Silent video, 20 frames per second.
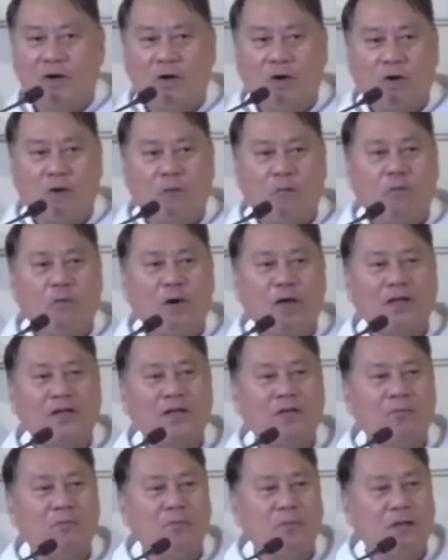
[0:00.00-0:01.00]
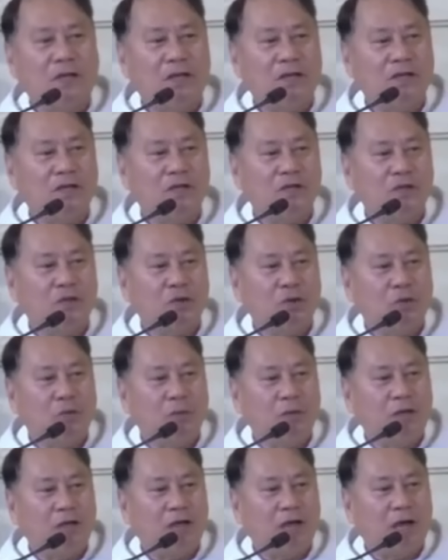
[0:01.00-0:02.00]
of what it means to
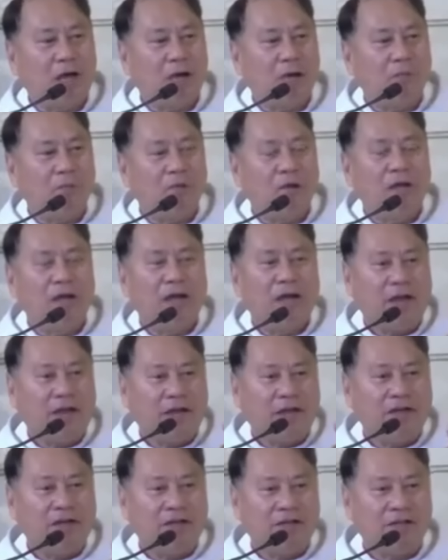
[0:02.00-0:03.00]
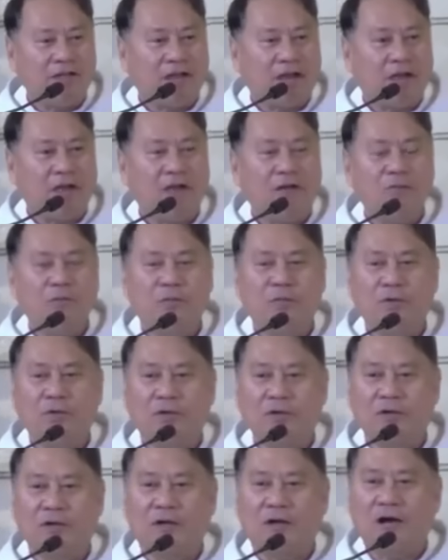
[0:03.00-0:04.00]
become a
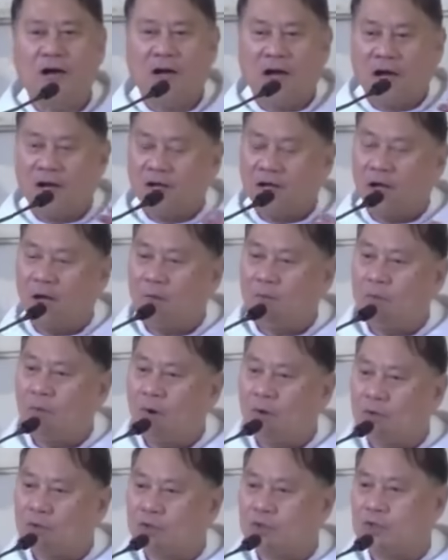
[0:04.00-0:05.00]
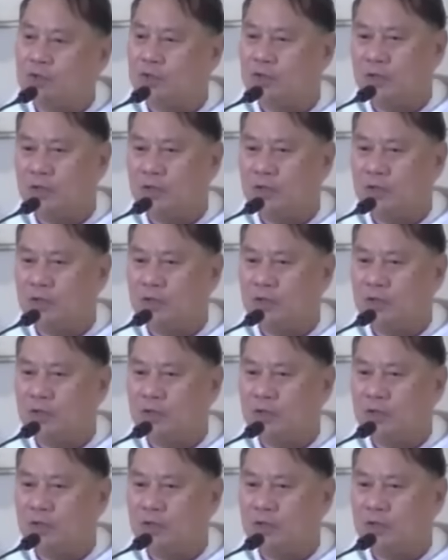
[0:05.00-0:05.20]
disciple, an apostle.